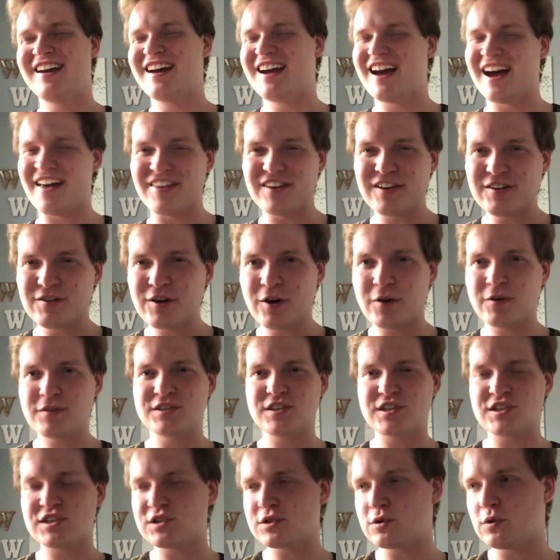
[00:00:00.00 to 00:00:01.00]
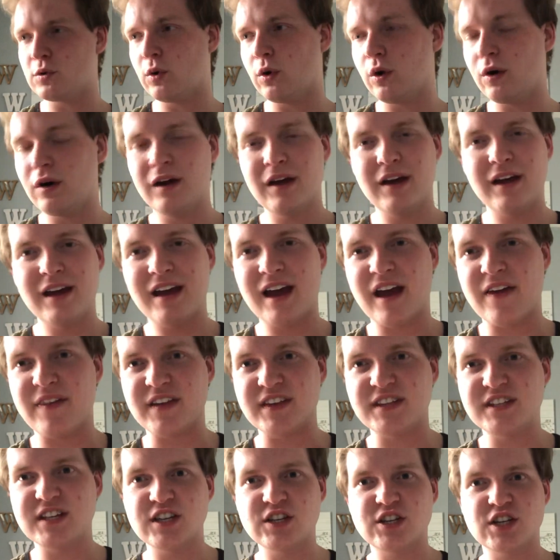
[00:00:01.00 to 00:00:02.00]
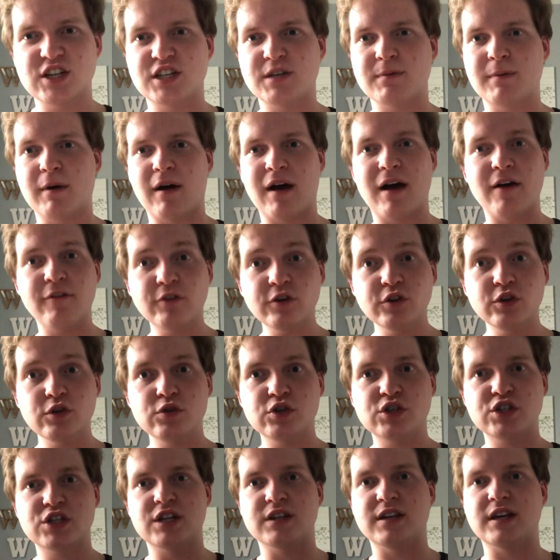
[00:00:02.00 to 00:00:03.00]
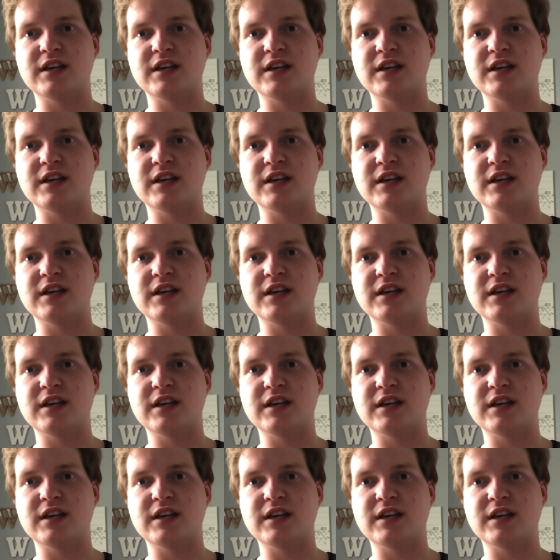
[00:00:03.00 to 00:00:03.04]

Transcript: And then you go into school, and they teach us about evolution.